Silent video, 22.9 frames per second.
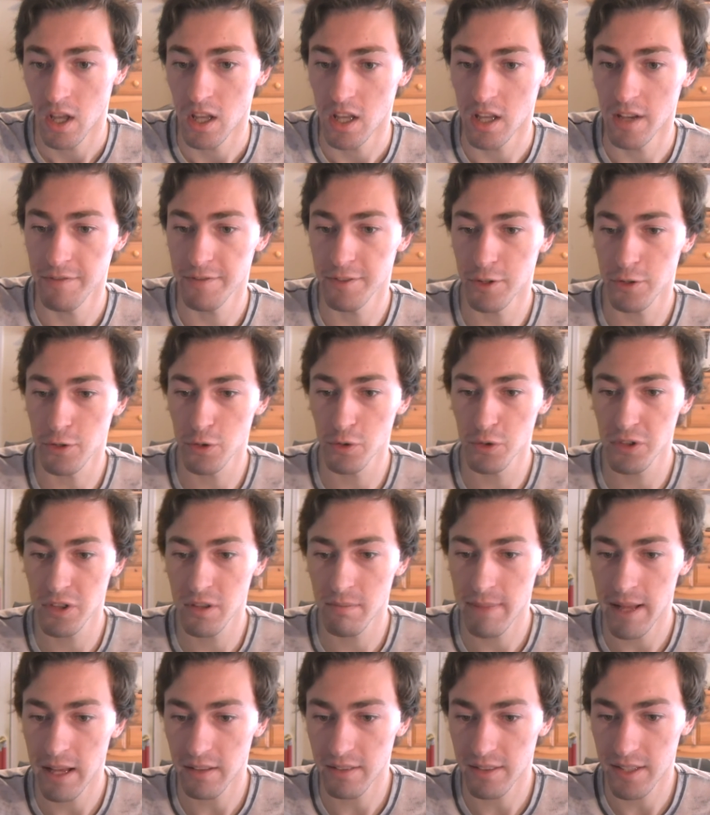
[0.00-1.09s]
If the truth
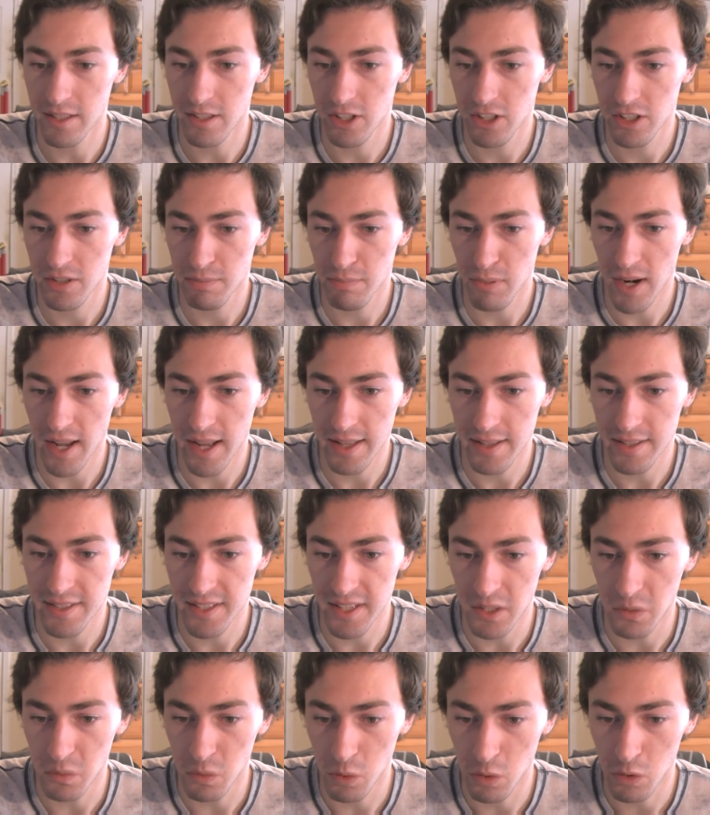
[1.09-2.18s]
about this spreads,
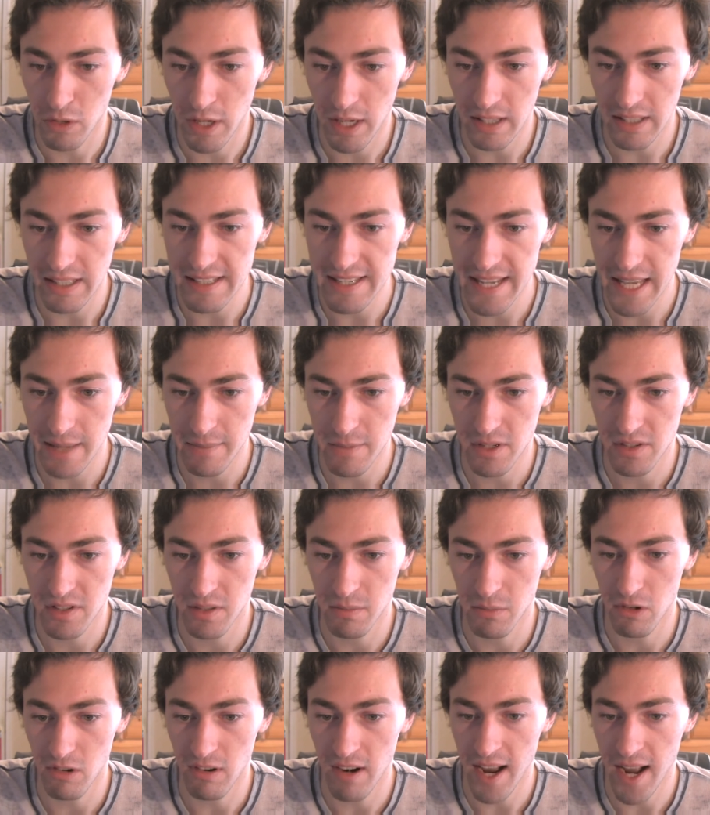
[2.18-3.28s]
it will greatly damage the
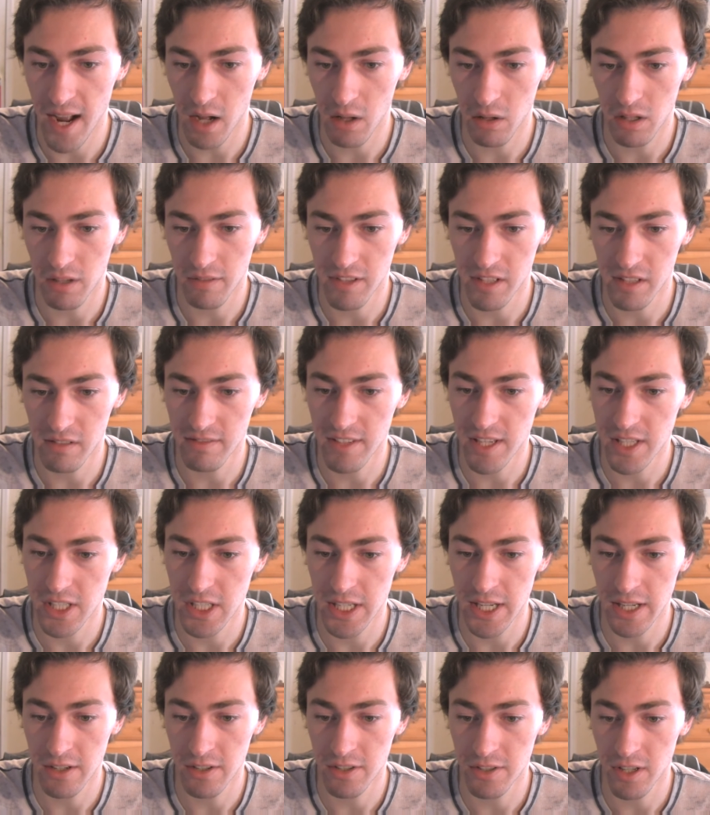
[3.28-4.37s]
morale of the
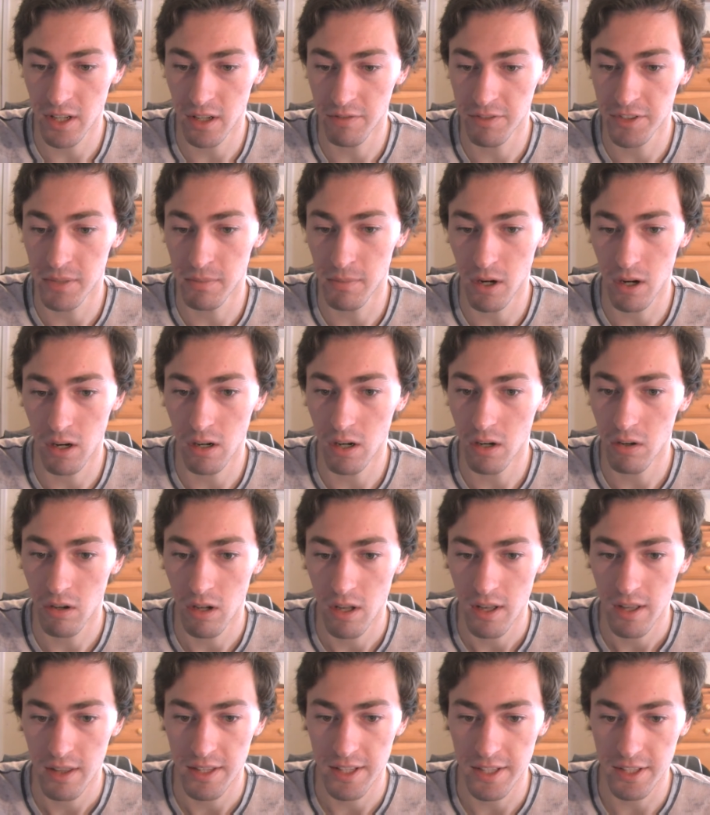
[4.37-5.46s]
investigators of tomorrow.
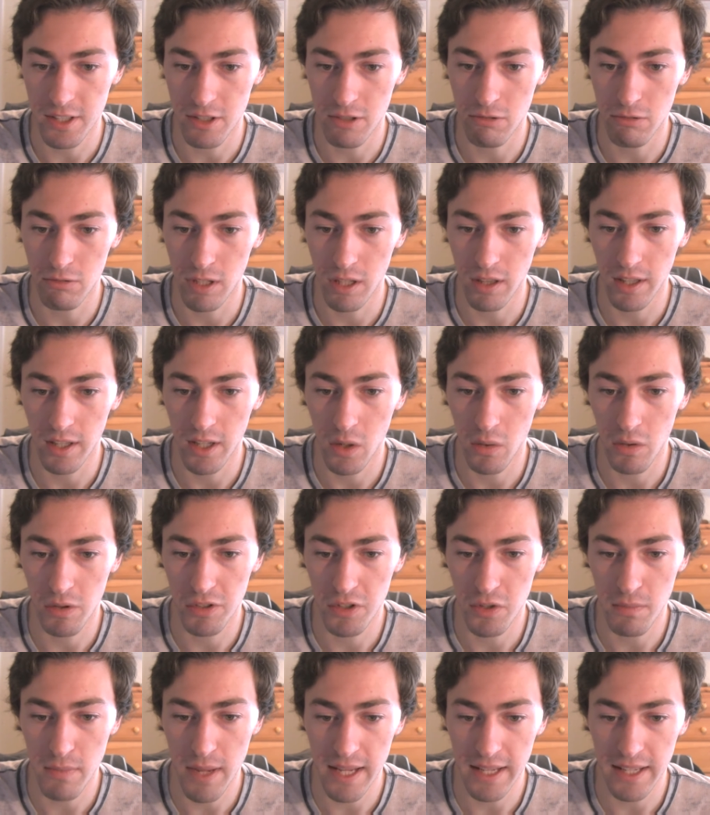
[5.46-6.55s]
This is really going
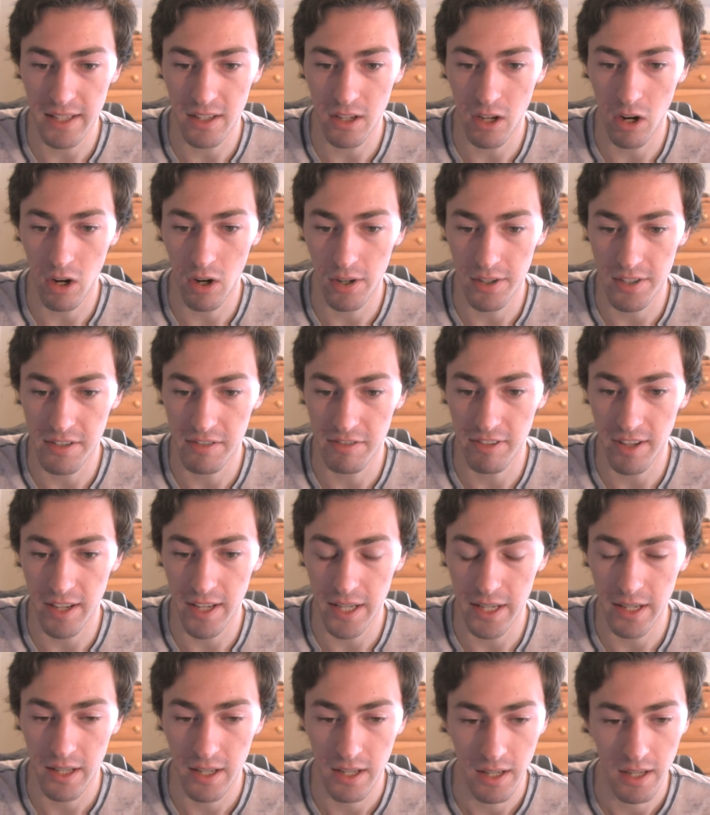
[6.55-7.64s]
to make it hard to
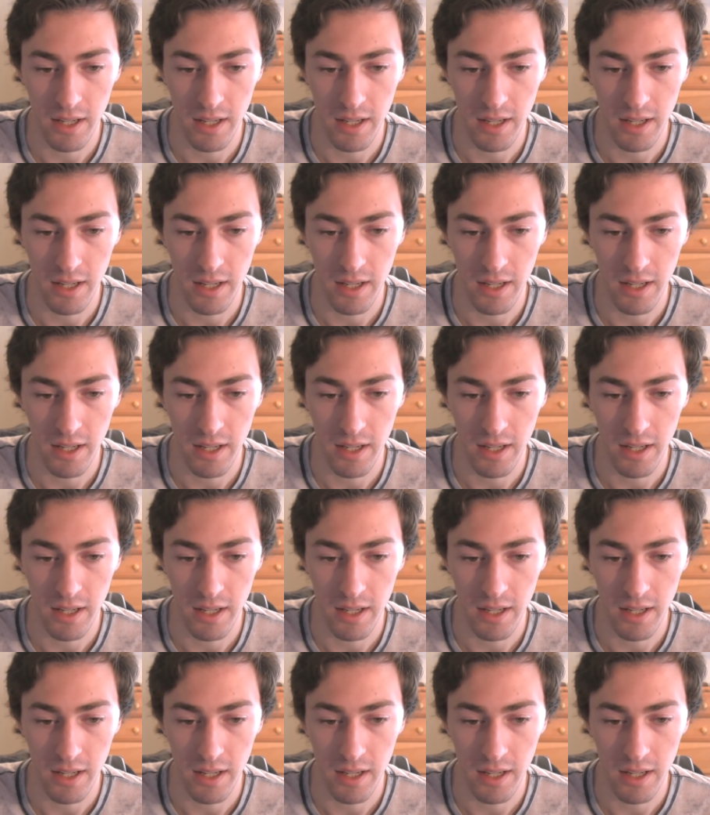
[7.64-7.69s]
fight.